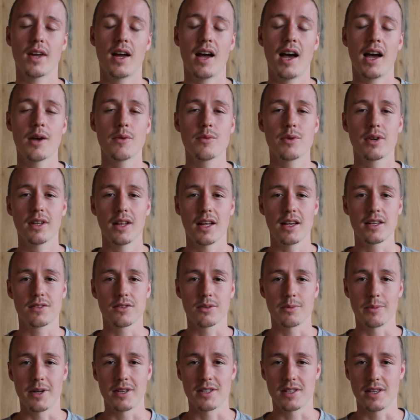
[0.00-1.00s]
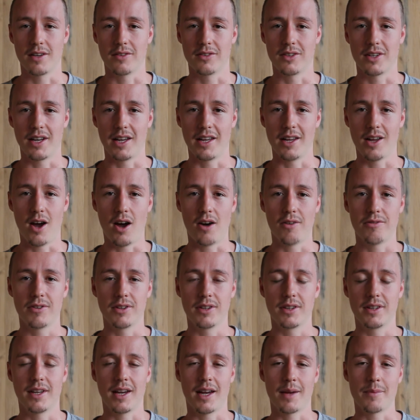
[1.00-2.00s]
I realized for myself that I
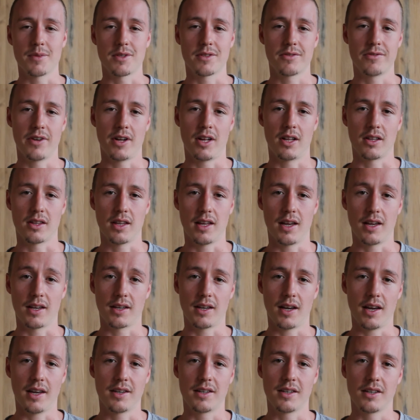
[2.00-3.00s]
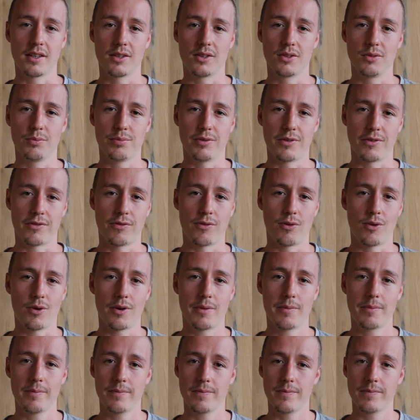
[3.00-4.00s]
oftentimes felt like I needed to
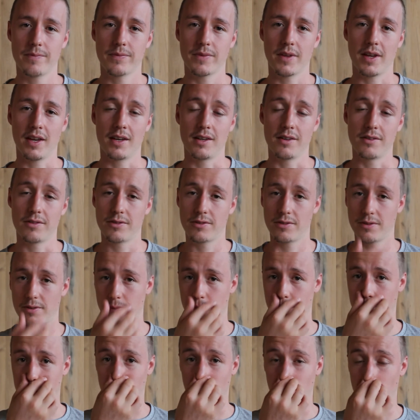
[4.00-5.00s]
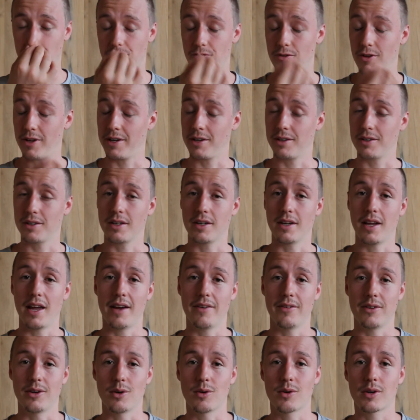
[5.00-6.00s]
perform, and if my girlfriend didn't
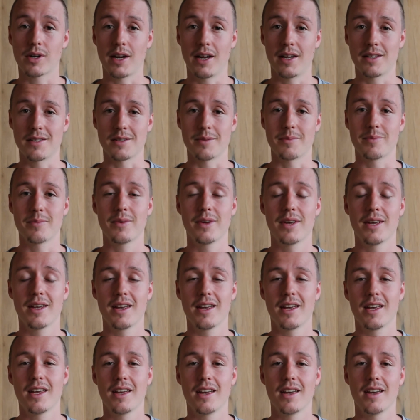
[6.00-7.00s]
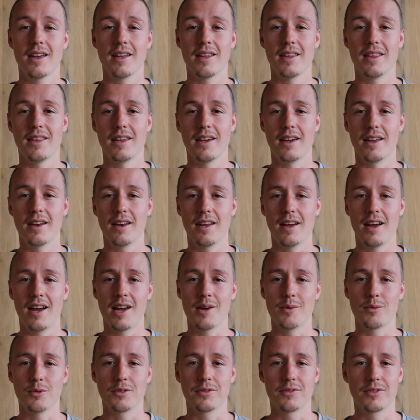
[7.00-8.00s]
have an orgasm, and then
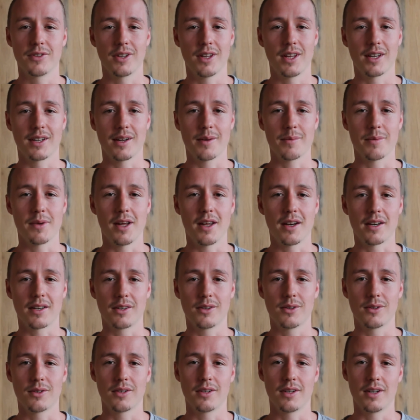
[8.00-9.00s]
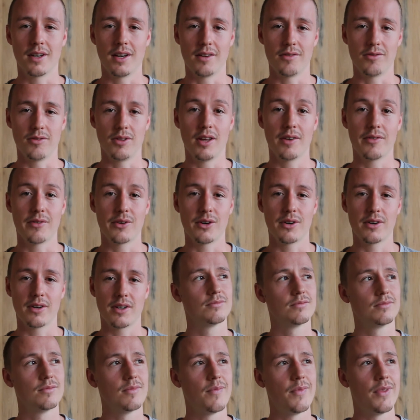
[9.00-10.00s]
I would feel like I'm not a good enough lover.
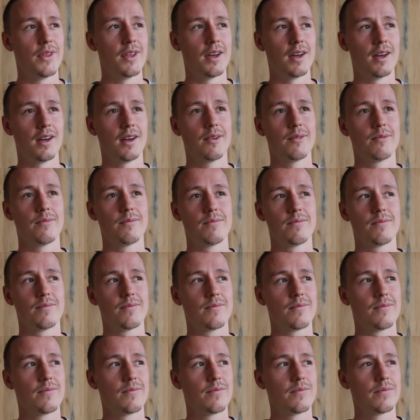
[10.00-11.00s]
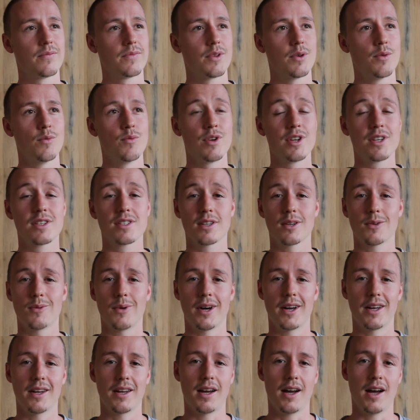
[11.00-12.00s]
The reason
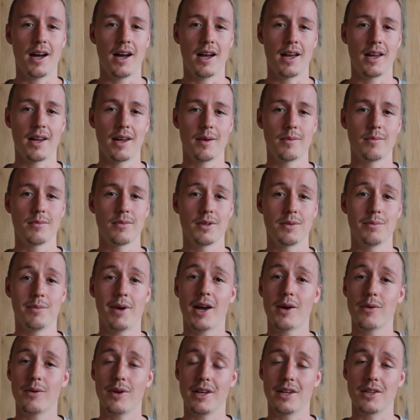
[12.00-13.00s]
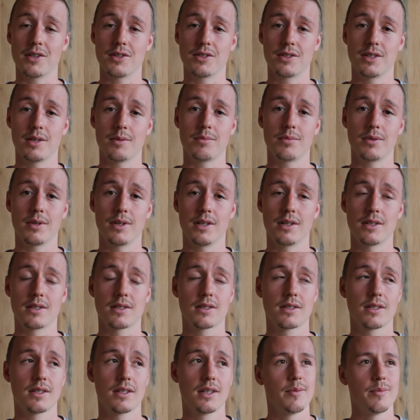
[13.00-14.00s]
why I am in my relationship
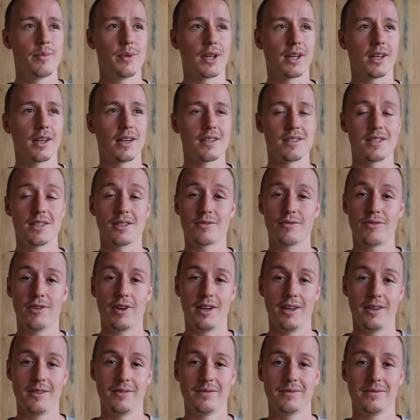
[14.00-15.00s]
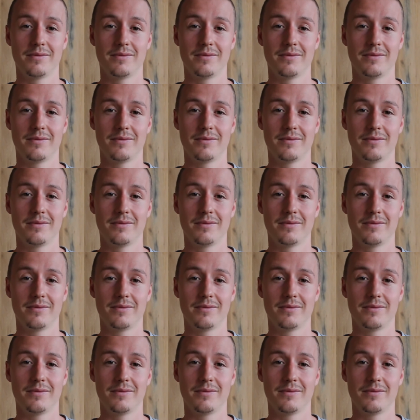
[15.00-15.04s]
is because it's fun